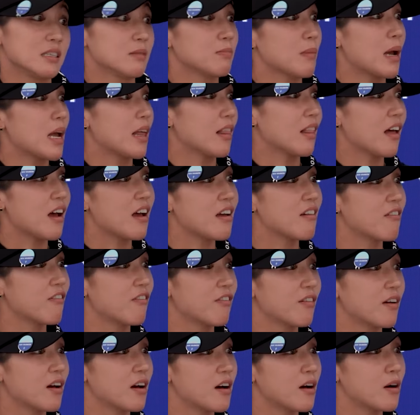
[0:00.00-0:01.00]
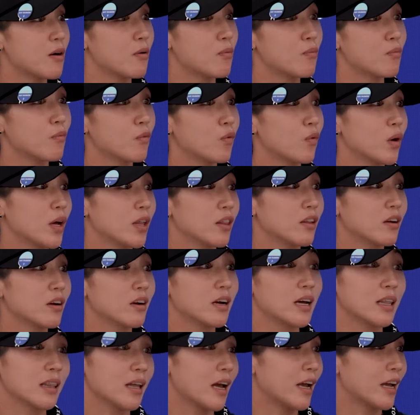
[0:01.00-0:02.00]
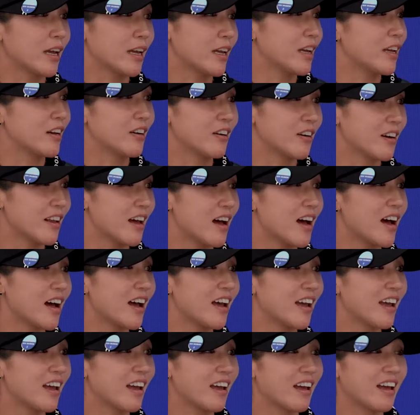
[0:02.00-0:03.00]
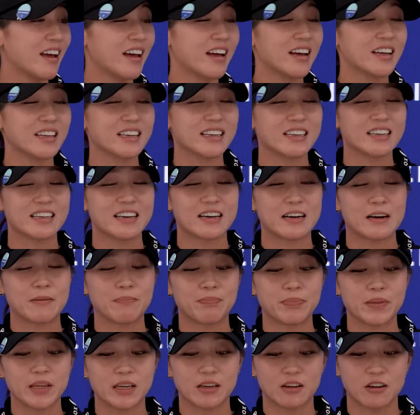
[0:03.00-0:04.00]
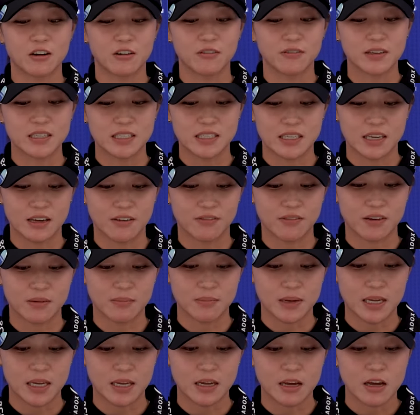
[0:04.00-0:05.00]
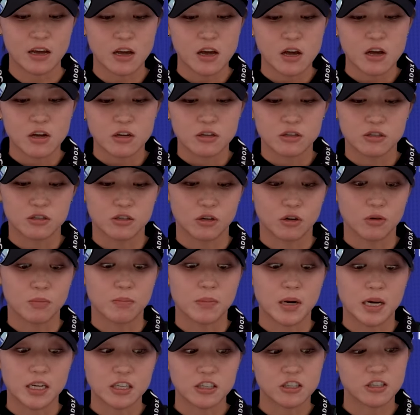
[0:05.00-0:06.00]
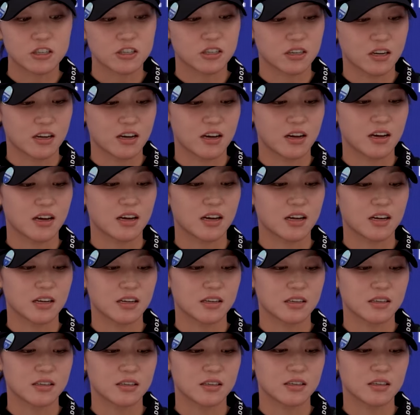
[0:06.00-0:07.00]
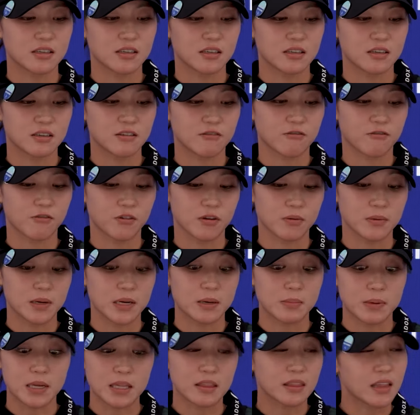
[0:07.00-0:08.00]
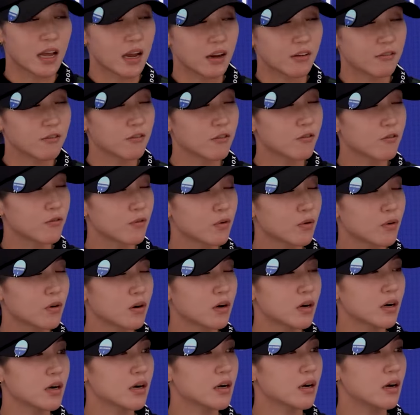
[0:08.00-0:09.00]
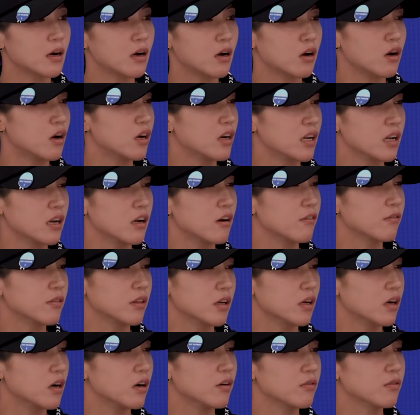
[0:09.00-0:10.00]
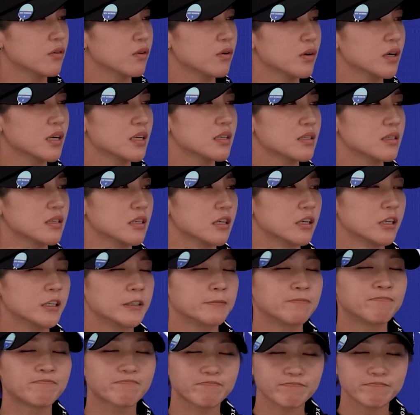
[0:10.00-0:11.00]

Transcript: my life, whether I like it or not. And golf has given me so much for me to be thankful for on and off the golf course. So